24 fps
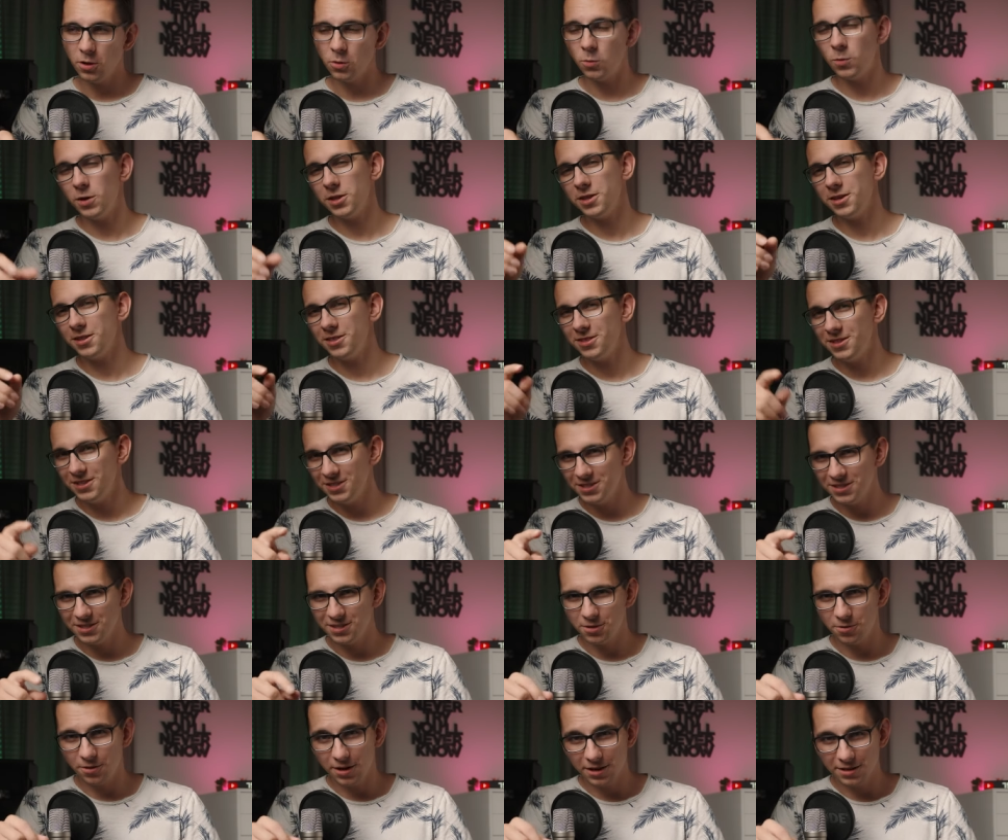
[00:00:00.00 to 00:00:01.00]
on whether this
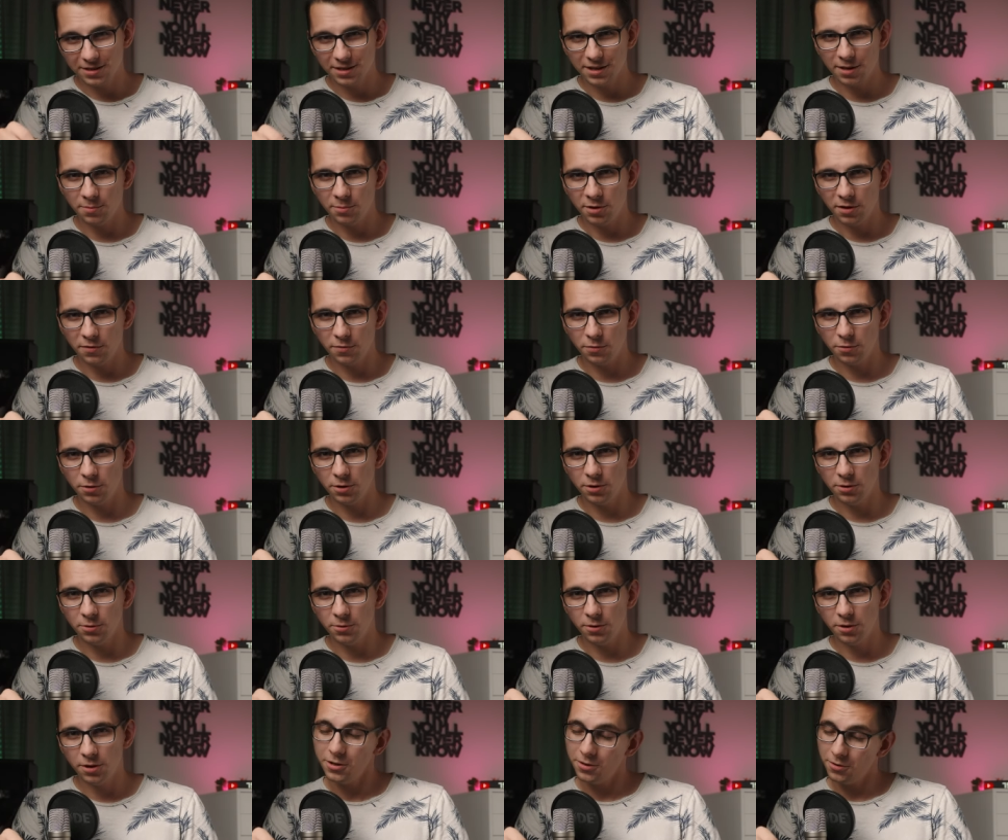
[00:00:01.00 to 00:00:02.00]
is the right camera for
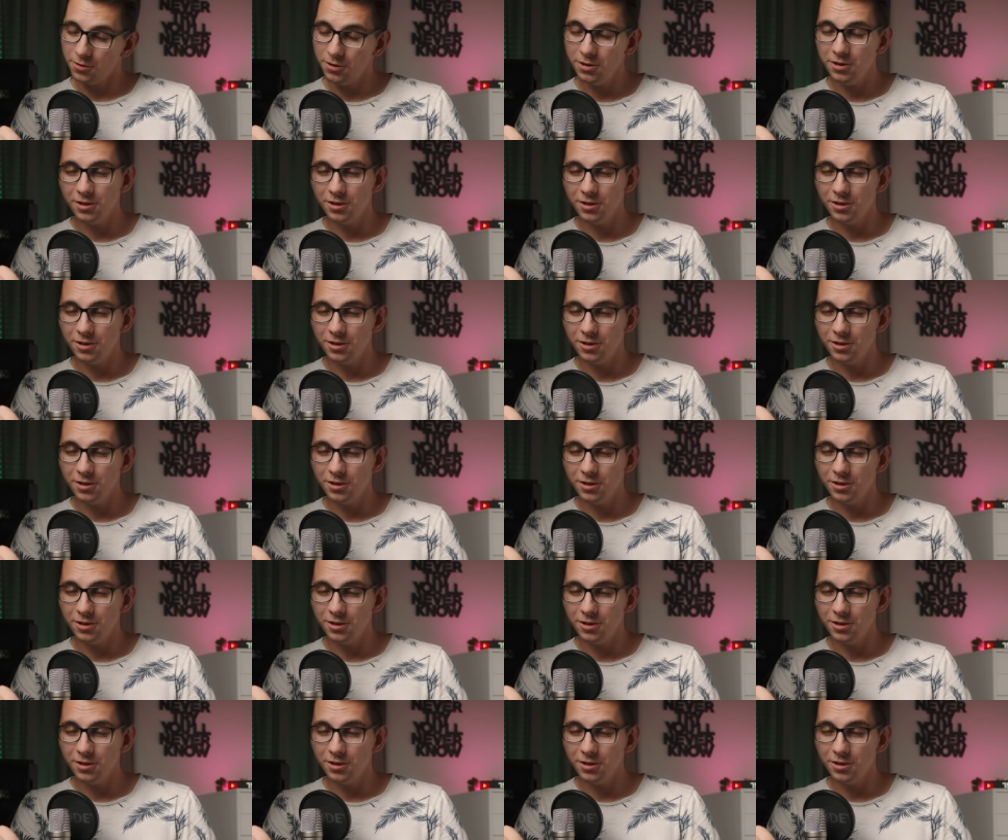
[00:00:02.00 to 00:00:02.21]
you or